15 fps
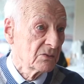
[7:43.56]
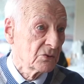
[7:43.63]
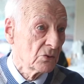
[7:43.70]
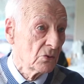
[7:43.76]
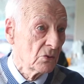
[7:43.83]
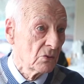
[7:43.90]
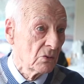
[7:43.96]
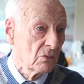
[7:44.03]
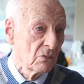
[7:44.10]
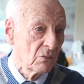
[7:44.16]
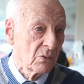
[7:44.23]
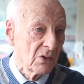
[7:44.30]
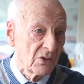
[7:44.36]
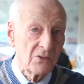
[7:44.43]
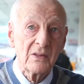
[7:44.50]
So
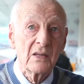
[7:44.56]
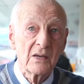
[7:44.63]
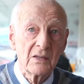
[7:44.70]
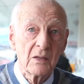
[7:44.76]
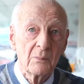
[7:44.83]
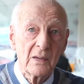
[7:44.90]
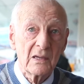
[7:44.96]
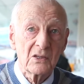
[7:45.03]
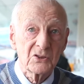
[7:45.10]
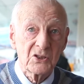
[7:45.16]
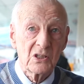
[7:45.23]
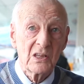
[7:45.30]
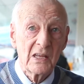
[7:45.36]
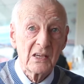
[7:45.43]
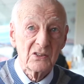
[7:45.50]
whether they had a bigger
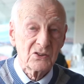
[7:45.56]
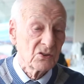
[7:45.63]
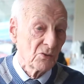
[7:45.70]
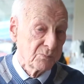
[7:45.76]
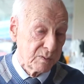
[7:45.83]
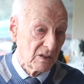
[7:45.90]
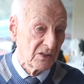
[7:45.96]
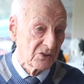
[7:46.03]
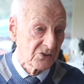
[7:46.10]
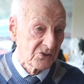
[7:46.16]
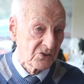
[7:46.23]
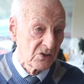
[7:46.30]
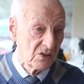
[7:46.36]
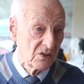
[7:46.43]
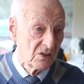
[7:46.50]
selection of
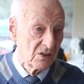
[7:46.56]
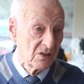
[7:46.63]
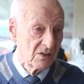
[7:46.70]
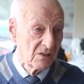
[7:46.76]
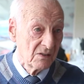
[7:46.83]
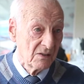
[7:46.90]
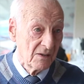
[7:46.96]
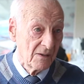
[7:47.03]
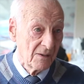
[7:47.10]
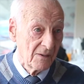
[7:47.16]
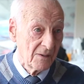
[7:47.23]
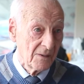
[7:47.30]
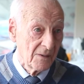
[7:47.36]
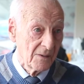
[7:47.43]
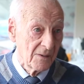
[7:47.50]
players
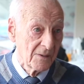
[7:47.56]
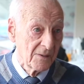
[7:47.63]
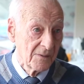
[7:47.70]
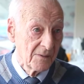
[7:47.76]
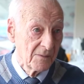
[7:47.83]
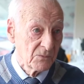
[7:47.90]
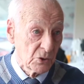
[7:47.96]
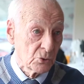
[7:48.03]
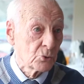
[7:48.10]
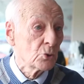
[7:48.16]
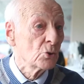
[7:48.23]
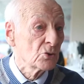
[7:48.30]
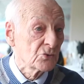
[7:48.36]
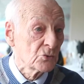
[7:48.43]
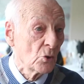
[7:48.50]
to
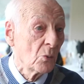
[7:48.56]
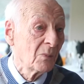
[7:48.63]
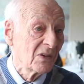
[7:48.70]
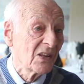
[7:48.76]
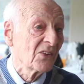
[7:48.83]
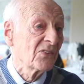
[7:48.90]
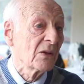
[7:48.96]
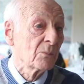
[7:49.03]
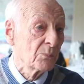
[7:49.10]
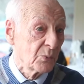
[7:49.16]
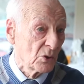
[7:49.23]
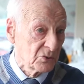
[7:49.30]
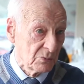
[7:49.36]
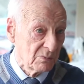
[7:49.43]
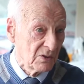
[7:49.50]
choose from, and I think
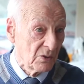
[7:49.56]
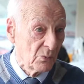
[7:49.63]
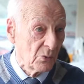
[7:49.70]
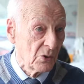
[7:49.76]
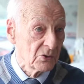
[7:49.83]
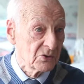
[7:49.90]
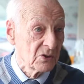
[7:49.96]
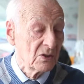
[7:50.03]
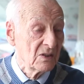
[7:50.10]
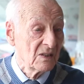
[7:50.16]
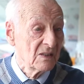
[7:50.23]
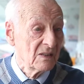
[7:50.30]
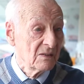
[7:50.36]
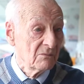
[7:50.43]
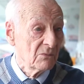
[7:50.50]
possibly it was.
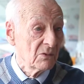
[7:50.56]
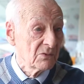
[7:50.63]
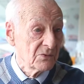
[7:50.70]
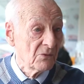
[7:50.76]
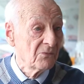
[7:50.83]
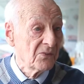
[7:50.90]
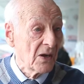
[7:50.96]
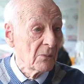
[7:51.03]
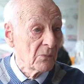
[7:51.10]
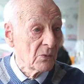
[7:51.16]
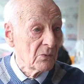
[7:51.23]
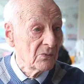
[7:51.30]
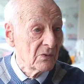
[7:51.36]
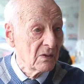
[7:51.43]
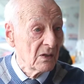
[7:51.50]
Well,
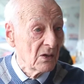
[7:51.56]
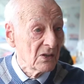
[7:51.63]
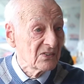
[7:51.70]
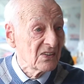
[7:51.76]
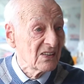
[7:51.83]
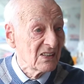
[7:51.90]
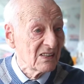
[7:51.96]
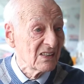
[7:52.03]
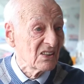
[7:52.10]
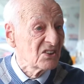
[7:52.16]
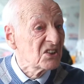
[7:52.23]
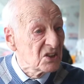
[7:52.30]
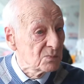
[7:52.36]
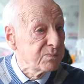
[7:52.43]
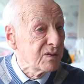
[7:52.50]
Dunfermline had
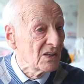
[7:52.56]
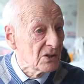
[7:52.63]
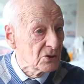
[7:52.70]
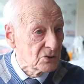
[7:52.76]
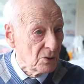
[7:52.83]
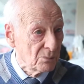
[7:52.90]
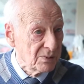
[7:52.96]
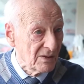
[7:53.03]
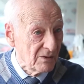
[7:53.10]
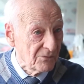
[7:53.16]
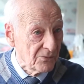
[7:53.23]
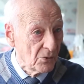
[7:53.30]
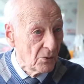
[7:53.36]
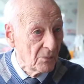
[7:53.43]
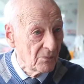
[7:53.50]
least players to play
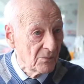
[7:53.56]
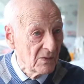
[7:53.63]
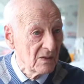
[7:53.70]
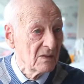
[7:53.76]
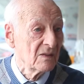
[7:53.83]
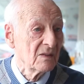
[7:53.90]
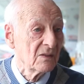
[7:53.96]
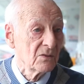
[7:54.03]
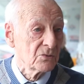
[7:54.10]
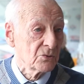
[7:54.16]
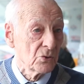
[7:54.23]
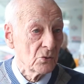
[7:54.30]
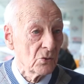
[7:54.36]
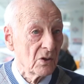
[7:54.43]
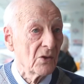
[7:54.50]
from,
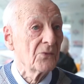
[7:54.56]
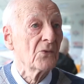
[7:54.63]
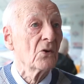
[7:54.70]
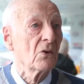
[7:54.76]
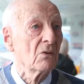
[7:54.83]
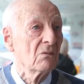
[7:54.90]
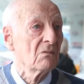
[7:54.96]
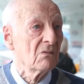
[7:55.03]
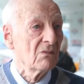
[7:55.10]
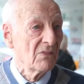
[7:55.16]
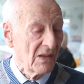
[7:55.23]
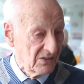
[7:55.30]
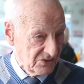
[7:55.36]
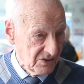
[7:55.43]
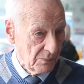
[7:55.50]
so I thought
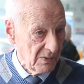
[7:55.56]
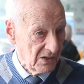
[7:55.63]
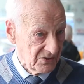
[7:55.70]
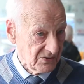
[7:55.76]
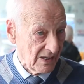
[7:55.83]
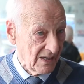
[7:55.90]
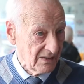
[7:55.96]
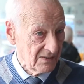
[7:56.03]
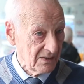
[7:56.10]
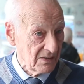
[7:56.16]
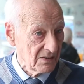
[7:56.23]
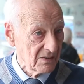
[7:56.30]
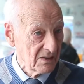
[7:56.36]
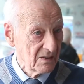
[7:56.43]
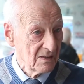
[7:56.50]
that's the best
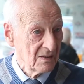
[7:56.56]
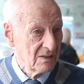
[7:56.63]
idea.